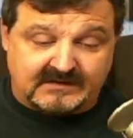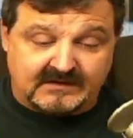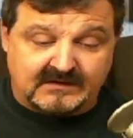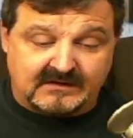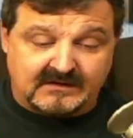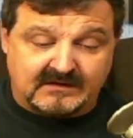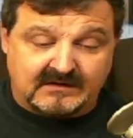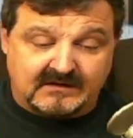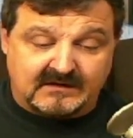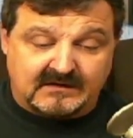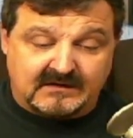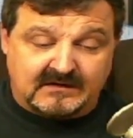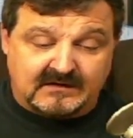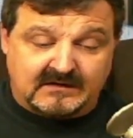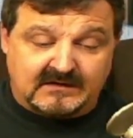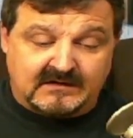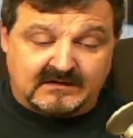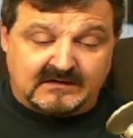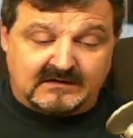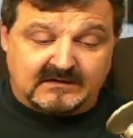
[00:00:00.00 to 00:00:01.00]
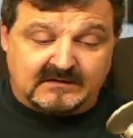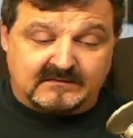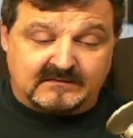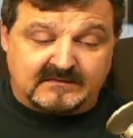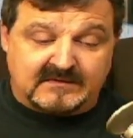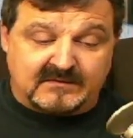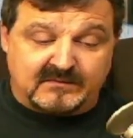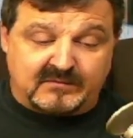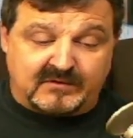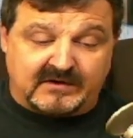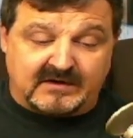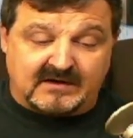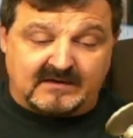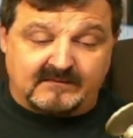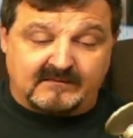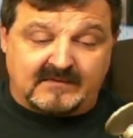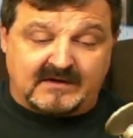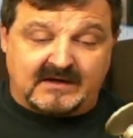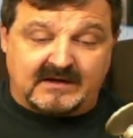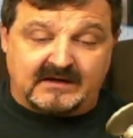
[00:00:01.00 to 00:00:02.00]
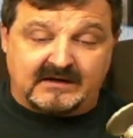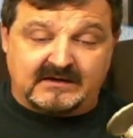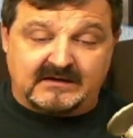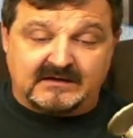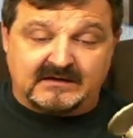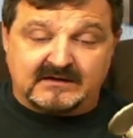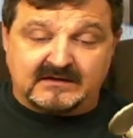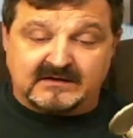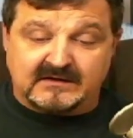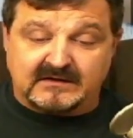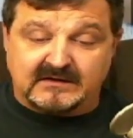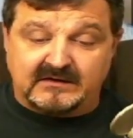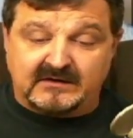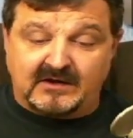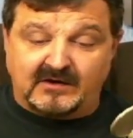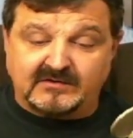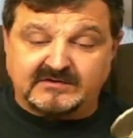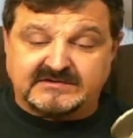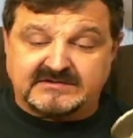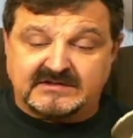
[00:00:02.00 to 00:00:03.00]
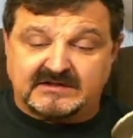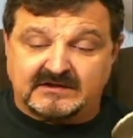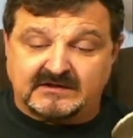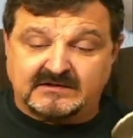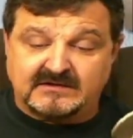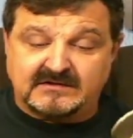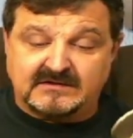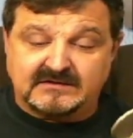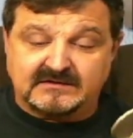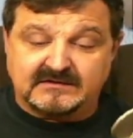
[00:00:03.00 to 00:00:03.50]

Let me bring up my notes here.